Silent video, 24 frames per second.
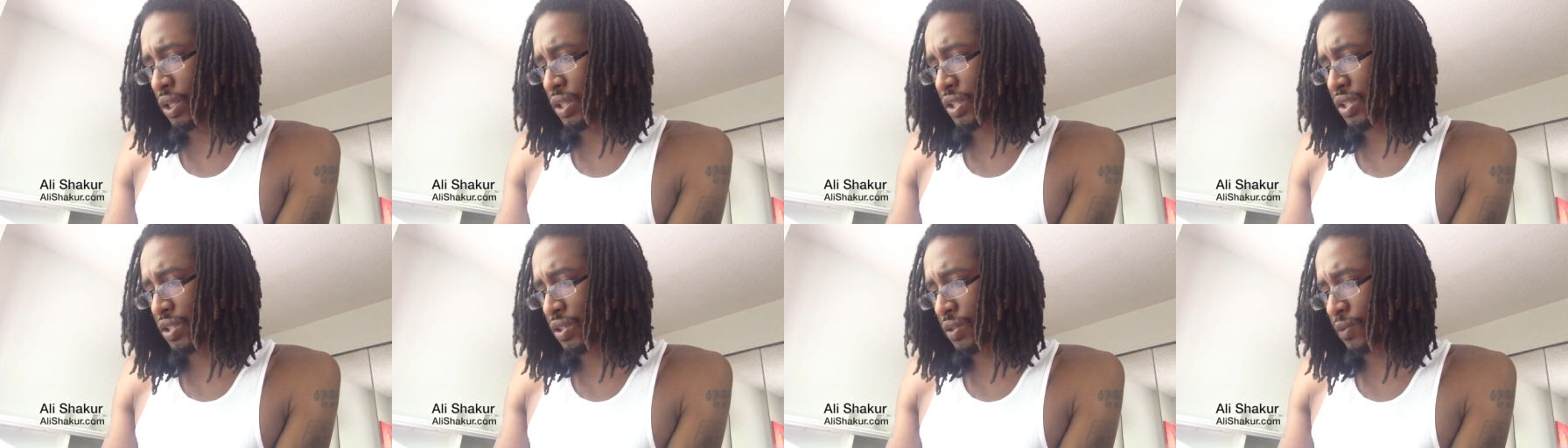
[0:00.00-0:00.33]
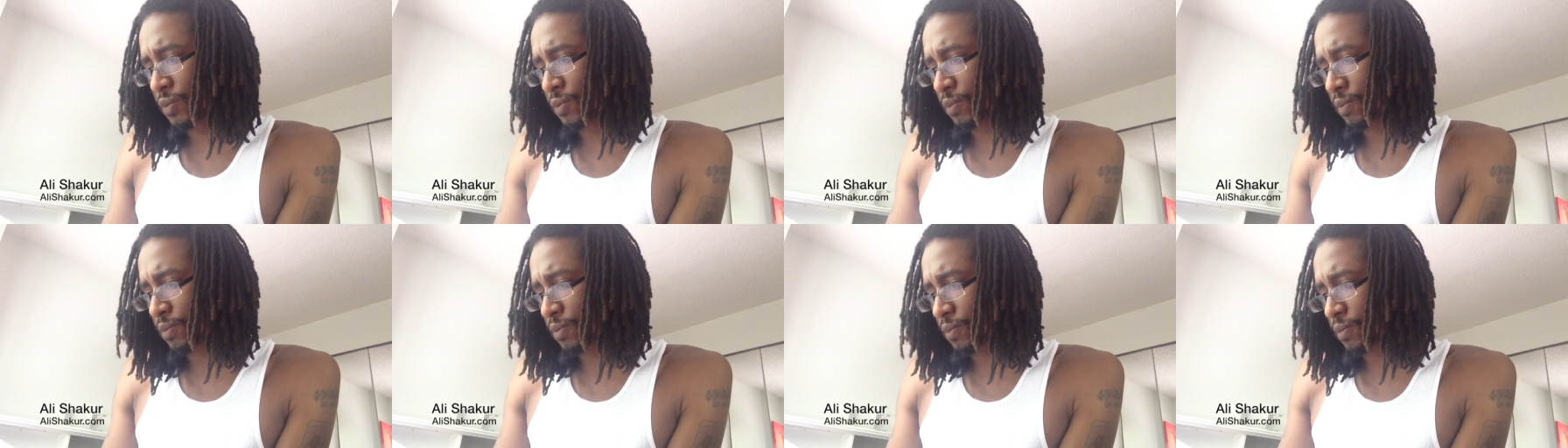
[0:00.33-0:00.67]
us.
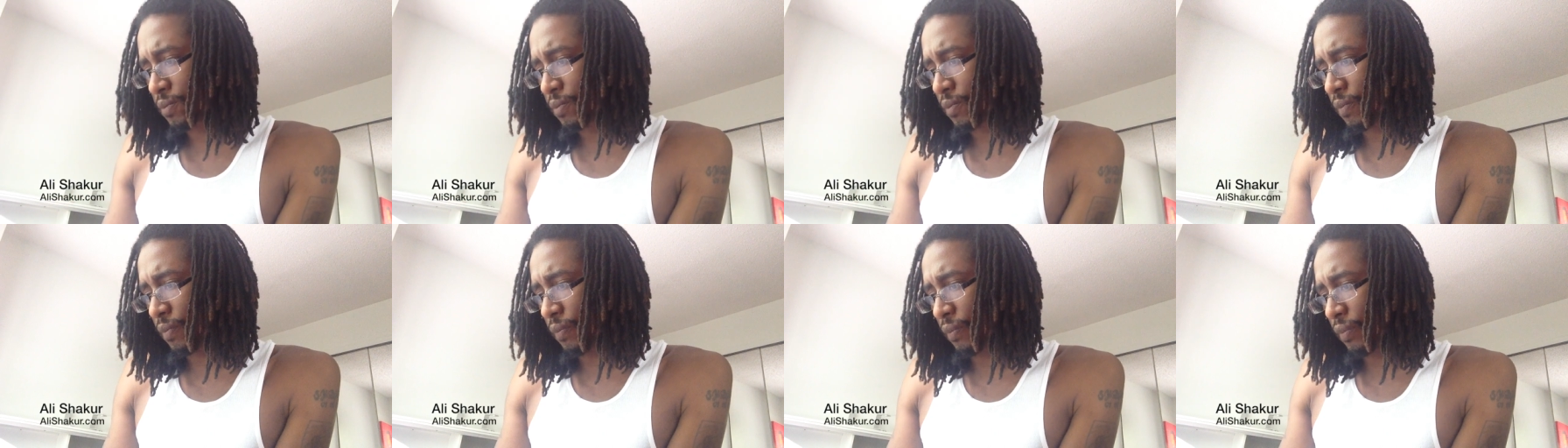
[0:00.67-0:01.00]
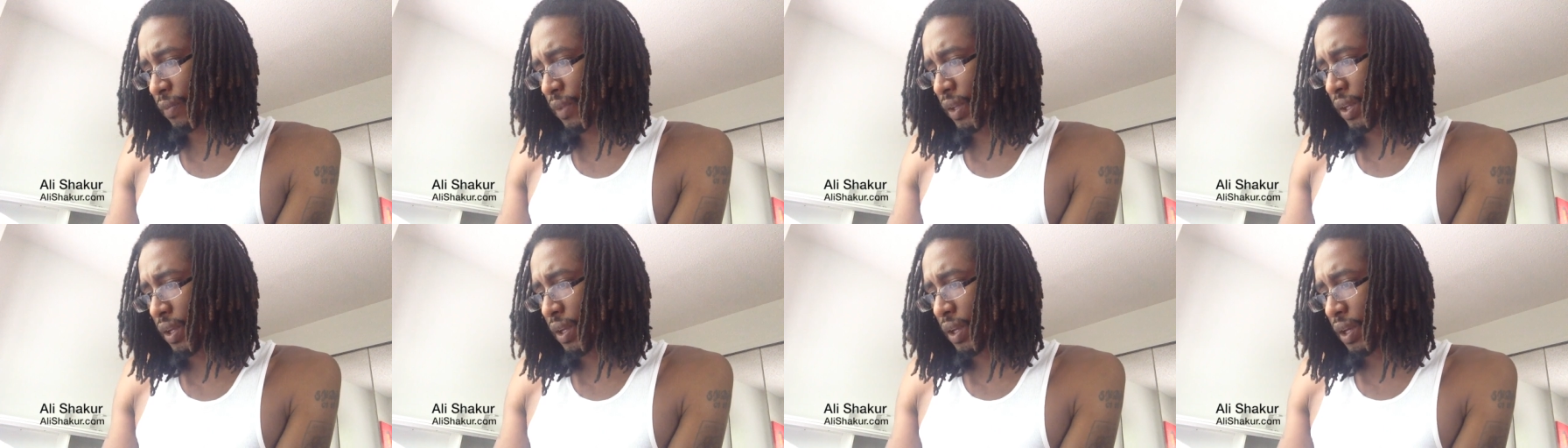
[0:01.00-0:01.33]

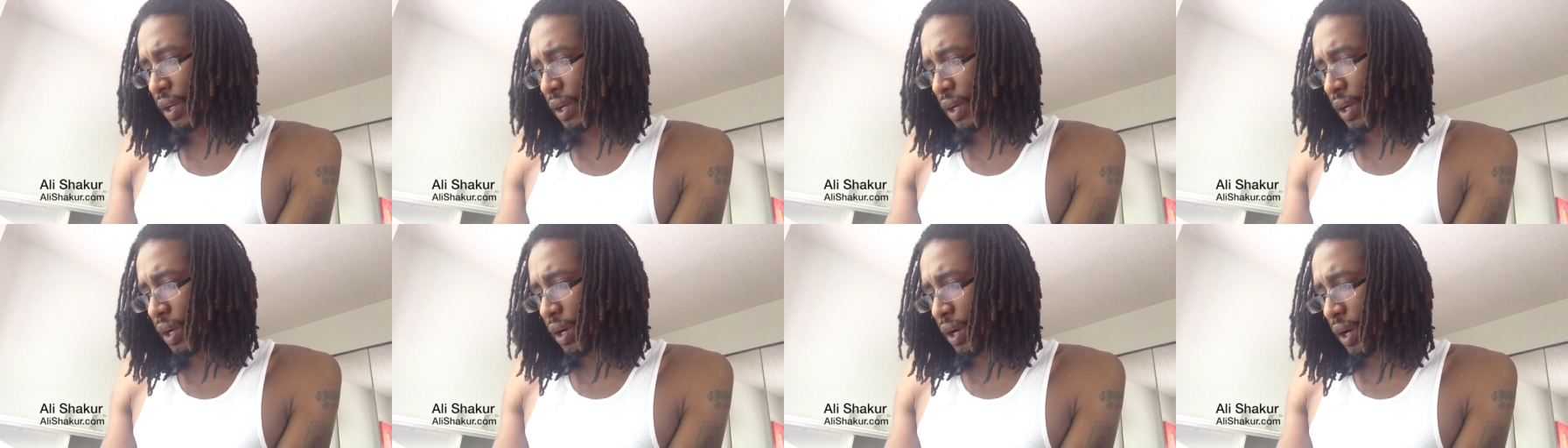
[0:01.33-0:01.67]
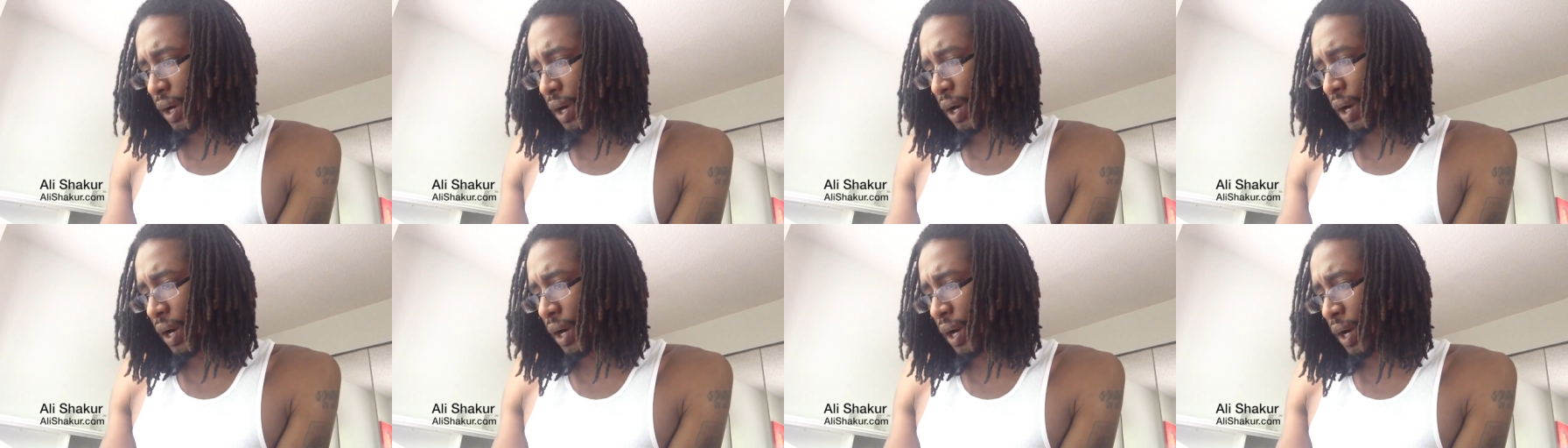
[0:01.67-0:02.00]

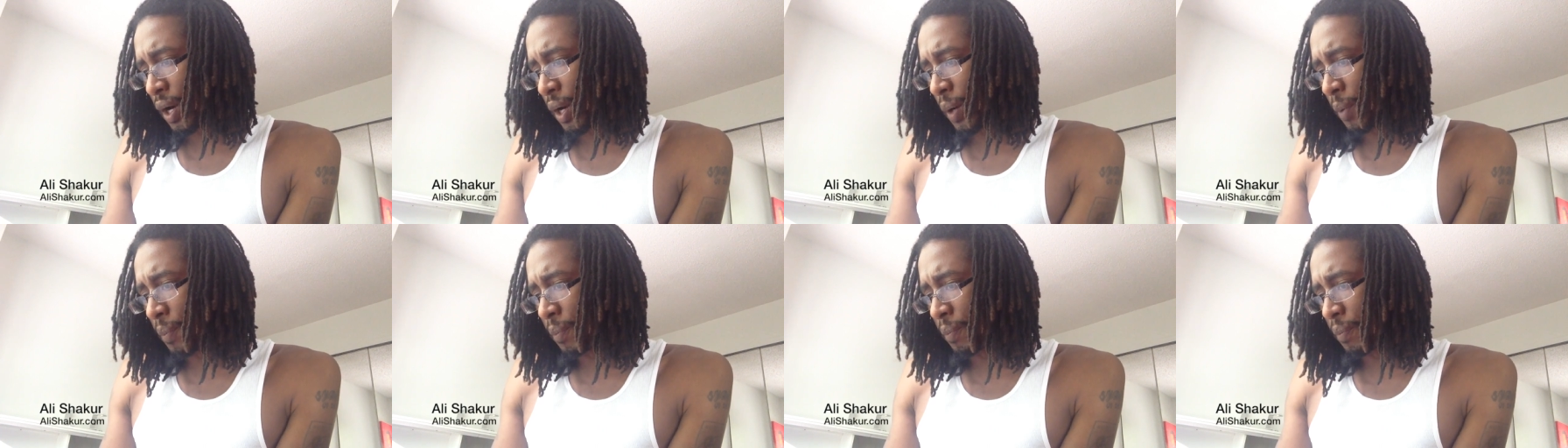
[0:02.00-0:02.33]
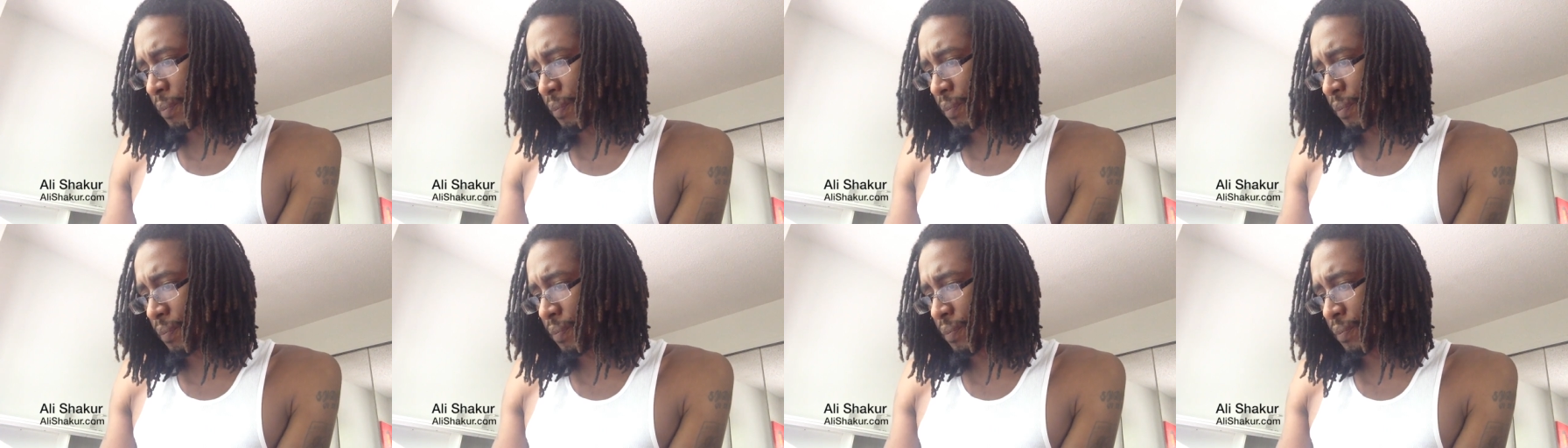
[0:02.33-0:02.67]
Um,